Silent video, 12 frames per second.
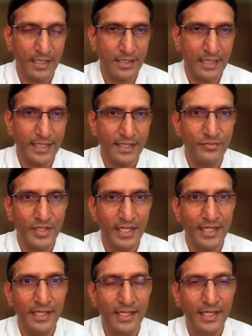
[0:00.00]
At the end of the
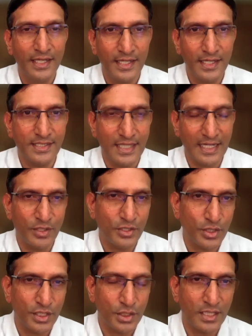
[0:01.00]
day, his
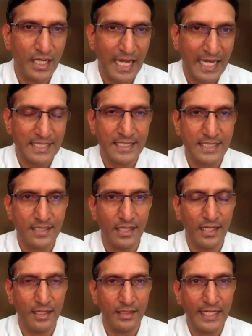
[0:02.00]
administration has
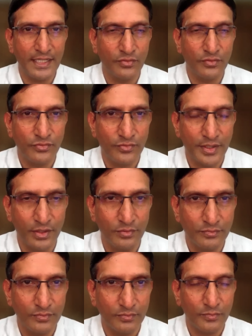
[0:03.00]
kind of
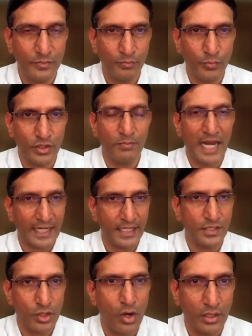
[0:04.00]
put a
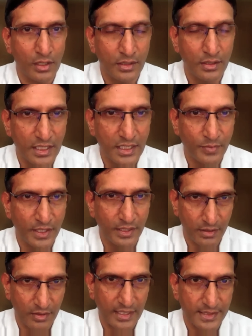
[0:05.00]
blanket on this particular
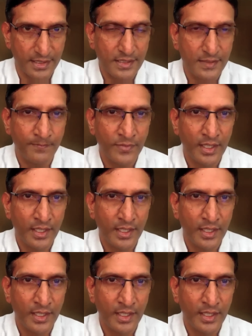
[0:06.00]
crisis.